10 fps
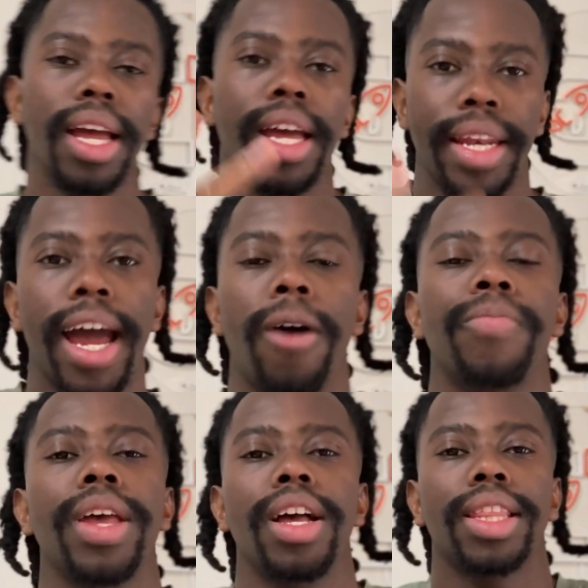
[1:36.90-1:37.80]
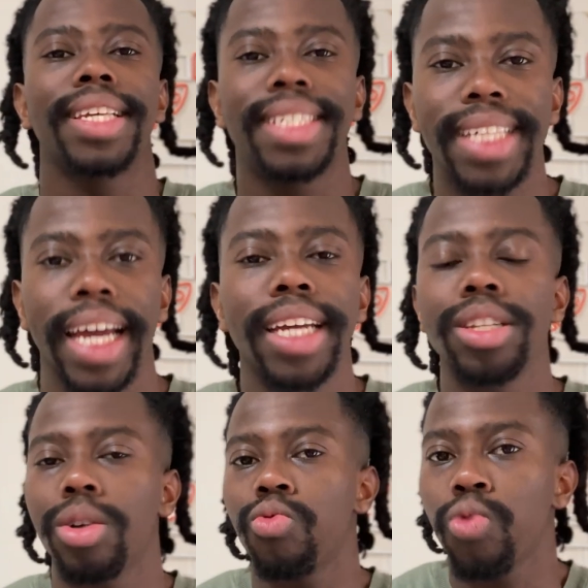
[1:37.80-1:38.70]
Now, the second
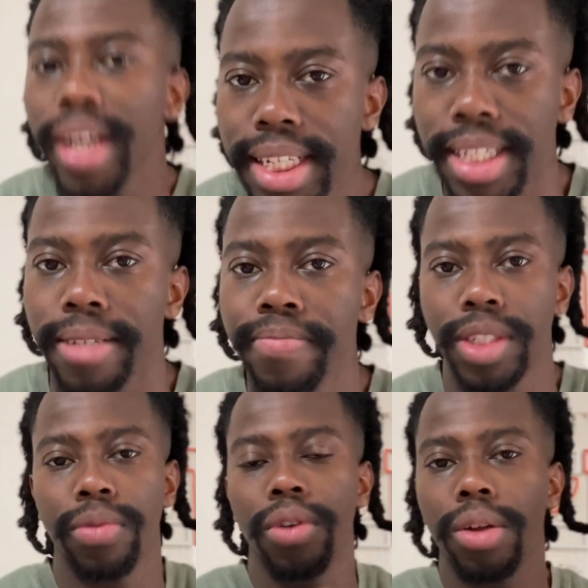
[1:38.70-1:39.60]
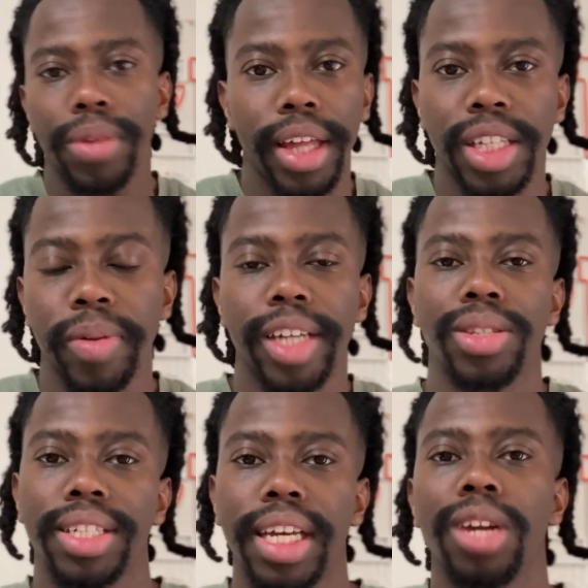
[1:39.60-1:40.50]
reason, so we've gone with the explanation, the
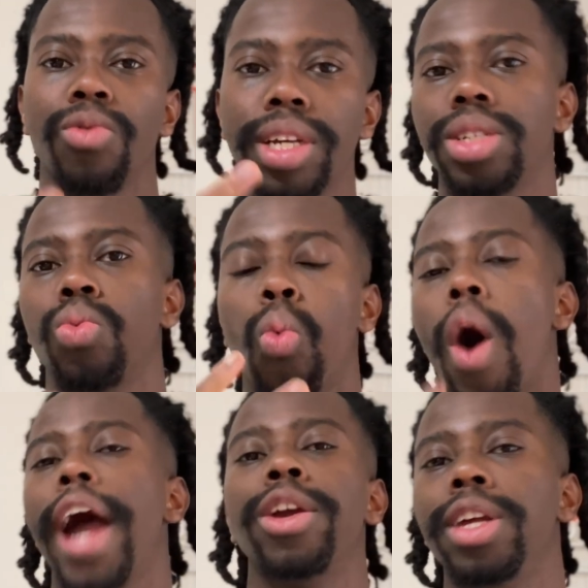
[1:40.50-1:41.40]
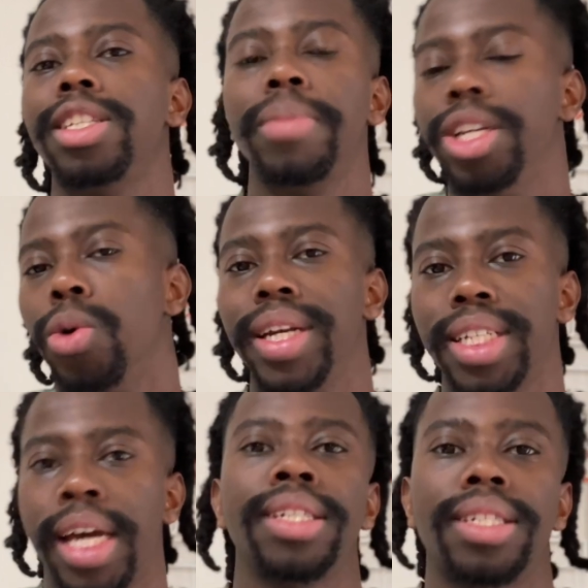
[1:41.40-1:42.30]
second reason why you need to be doing
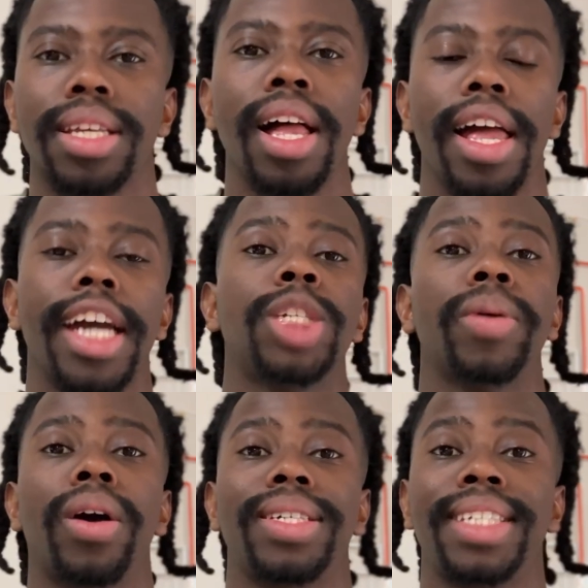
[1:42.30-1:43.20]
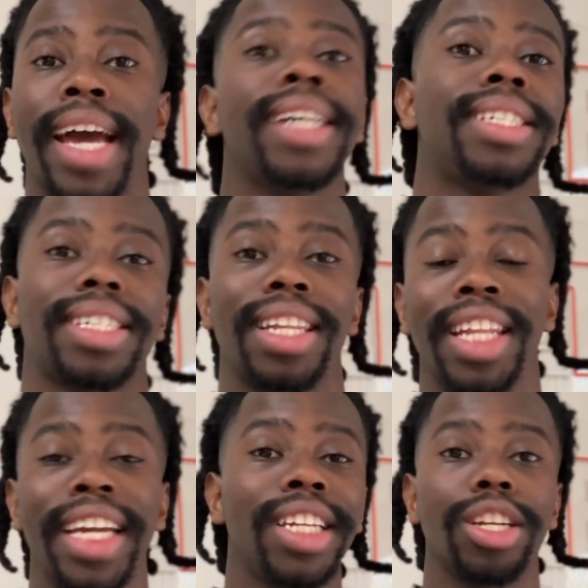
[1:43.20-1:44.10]
tests is because tests
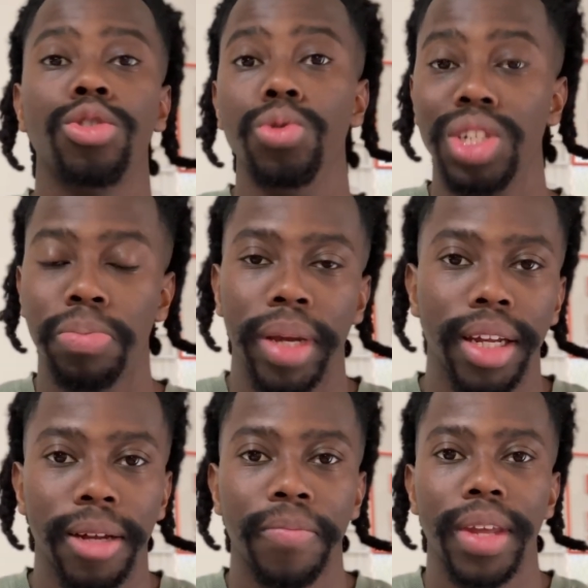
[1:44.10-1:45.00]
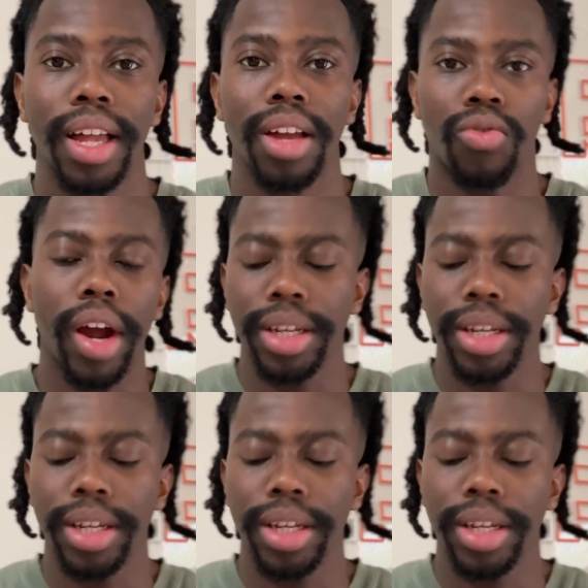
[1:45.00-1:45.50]
lead to speed, right?